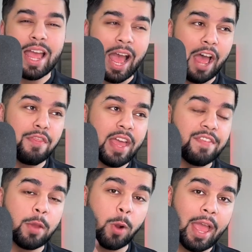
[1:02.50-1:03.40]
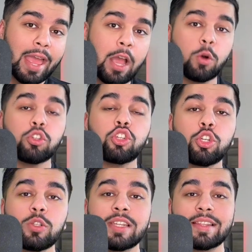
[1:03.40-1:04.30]
and then they will air on
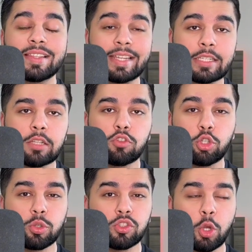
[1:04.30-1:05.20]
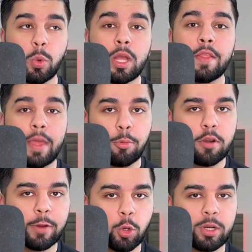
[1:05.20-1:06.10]
Tuesday, the 6th of June. So they're pre
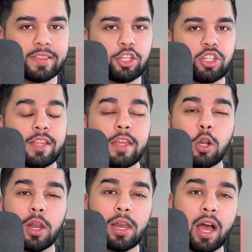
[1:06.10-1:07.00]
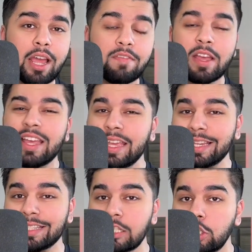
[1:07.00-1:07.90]
recorded this year, they're not live.
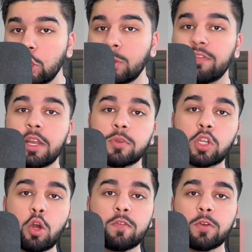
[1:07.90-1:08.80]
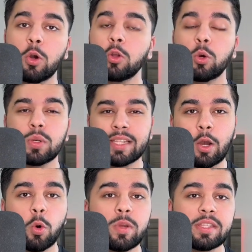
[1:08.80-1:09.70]
Is this to do with Phillip Schofield or was that
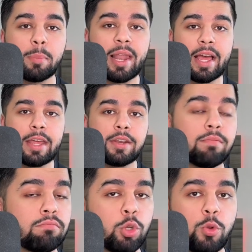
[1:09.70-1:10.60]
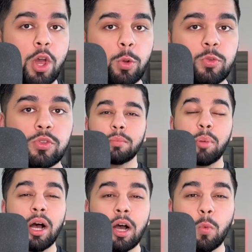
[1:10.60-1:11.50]
always the plan? Who knows?
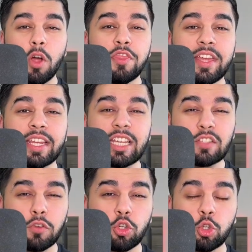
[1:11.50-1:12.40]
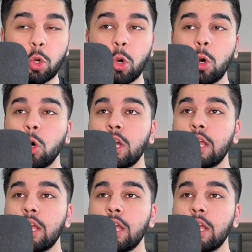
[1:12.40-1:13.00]
But one thing is for sure